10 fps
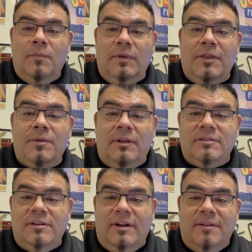Another
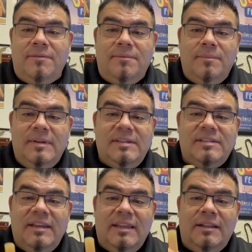alternative is
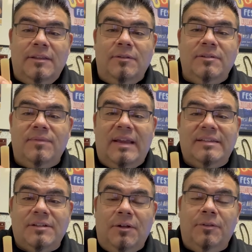to get a little
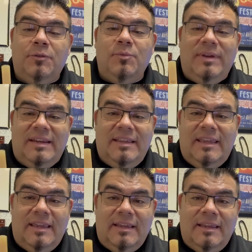device called the Reed
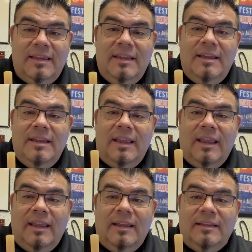Geek,
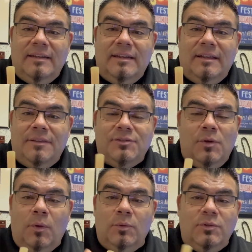and there's a
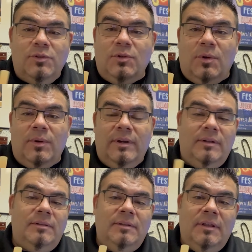whole
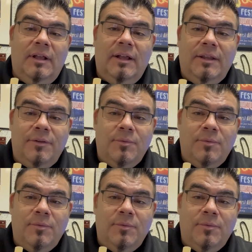tutorial on the